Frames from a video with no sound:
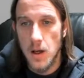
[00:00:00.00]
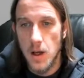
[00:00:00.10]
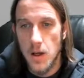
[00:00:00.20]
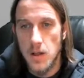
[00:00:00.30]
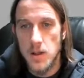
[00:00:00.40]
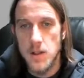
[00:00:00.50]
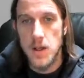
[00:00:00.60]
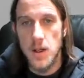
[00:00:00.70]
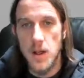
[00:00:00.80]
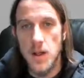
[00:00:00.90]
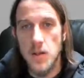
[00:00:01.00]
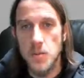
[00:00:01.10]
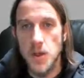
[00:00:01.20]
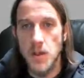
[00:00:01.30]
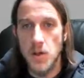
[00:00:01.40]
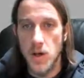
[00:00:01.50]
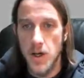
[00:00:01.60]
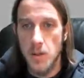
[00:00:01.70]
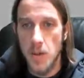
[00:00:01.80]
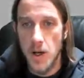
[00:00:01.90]
and it has been
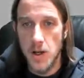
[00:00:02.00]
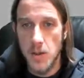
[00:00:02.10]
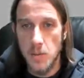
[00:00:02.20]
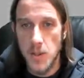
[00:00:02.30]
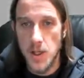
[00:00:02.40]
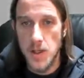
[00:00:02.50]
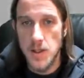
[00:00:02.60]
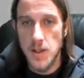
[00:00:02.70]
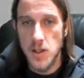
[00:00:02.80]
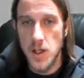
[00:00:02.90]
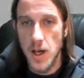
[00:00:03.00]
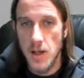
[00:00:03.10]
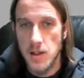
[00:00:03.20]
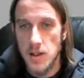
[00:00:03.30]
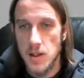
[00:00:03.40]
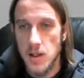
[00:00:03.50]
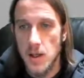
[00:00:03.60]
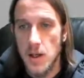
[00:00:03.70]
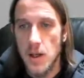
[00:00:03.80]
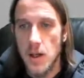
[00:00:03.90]
graded by PCGS
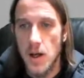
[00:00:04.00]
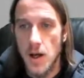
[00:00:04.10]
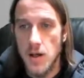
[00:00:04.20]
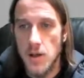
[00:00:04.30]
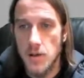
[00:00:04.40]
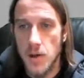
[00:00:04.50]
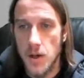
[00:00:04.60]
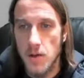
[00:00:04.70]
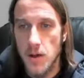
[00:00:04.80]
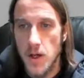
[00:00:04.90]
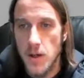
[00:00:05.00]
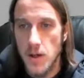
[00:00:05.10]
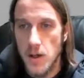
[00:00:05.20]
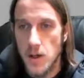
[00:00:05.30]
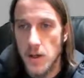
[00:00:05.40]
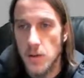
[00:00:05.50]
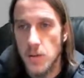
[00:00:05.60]
as very fine 30.